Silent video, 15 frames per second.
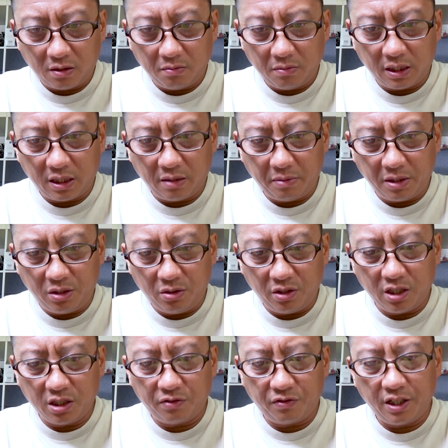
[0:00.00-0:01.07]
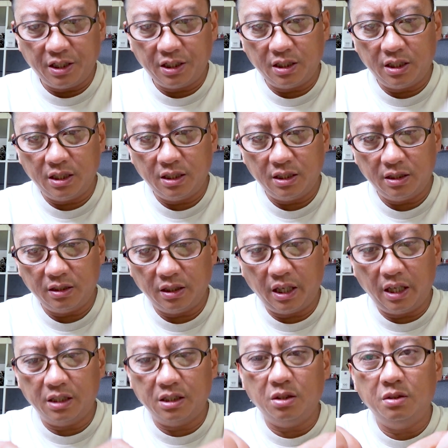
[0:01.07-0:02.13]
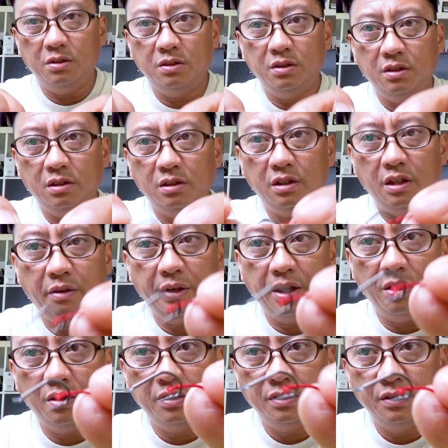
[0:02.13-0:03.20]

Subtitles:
but let me do this first. Okay, so there we go.